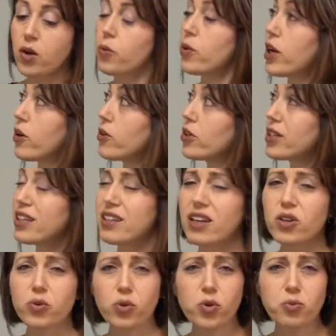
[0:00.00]
We are looking
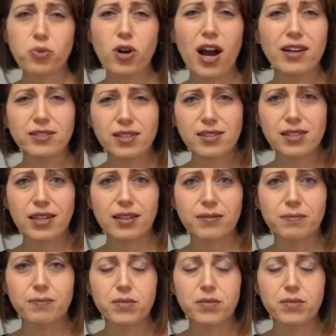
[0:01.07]
at group processing.